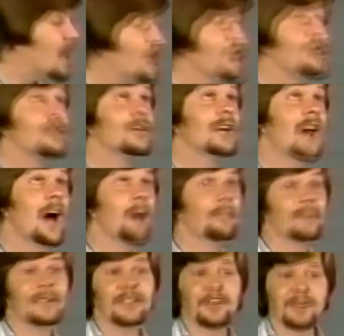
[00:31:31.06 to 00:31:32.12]
you look up
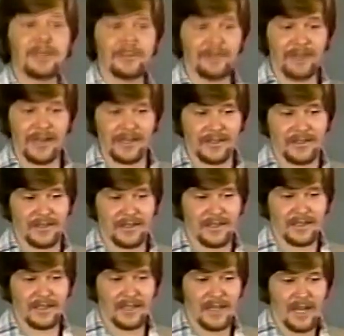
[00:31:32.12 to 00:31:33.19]
into His face
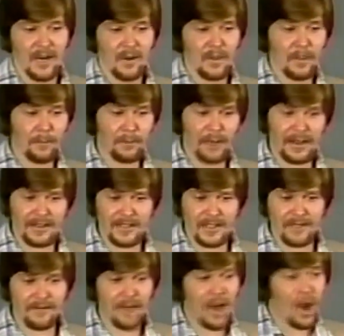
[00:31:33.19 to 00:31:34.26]
with a
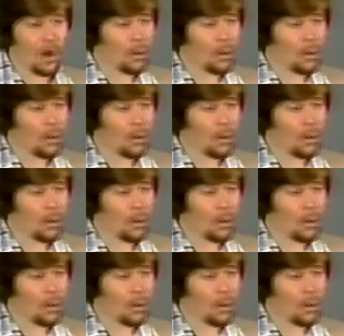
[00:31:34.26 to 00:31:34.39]
pensive,